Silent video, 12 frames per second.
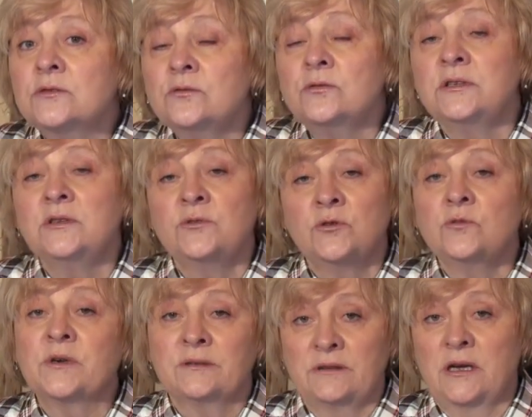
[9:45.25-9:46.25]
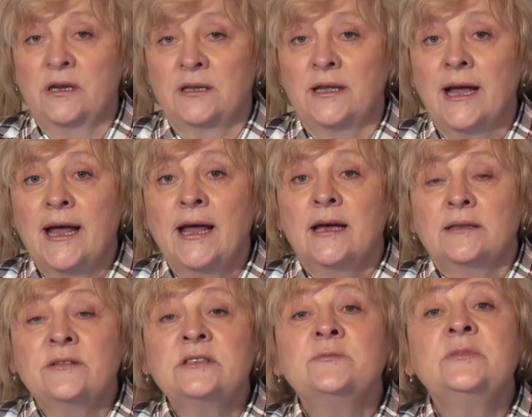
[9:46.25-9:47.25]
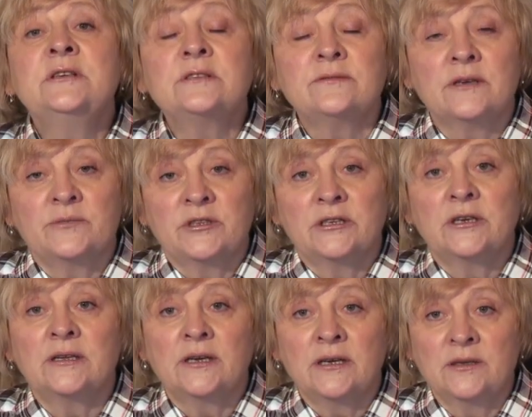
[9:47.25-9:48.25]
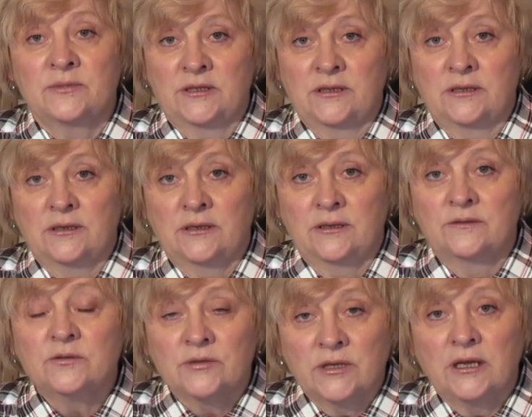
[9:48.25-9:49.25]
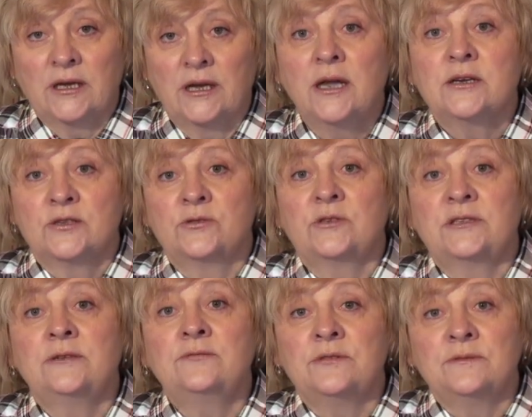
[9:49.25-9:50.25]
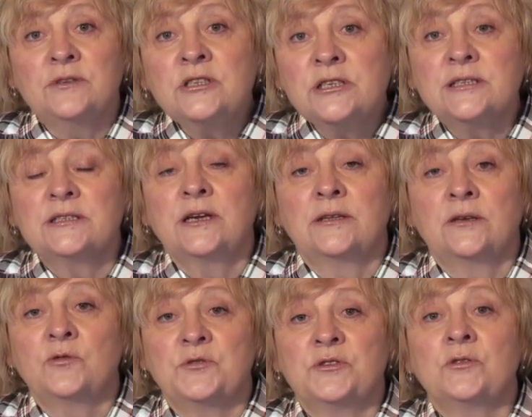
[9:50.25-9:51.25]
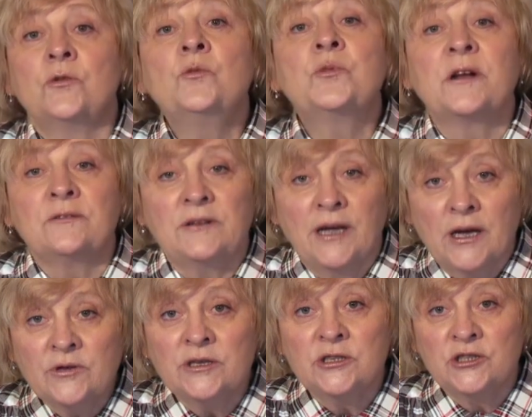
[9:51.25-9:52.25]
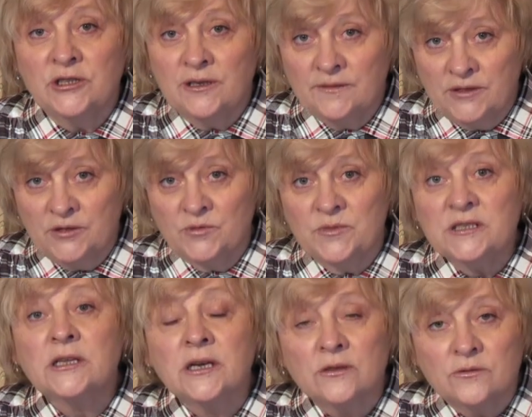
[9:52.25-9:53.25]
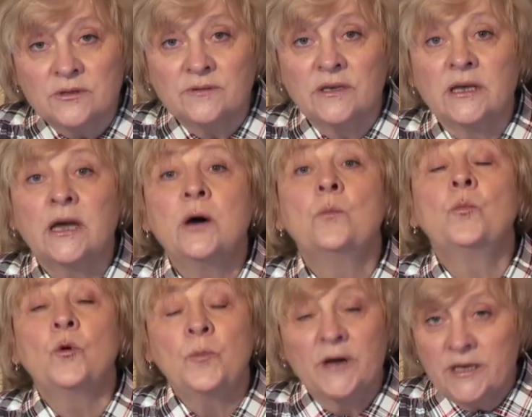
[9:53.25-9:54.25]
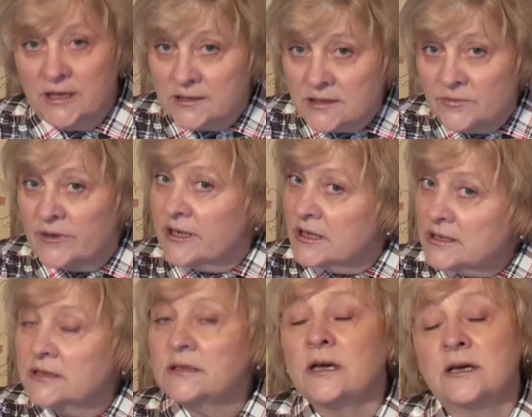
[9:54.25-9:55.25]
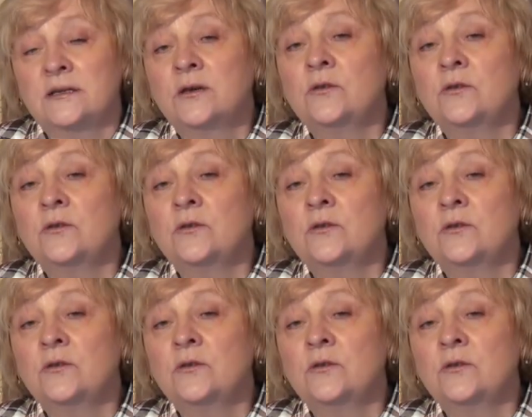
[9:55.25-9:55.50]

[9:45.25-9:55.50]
You know what Jesus Christ said? He who has the ears to hear, let him hear. And that time people didn't want to hear him, where he came. Why?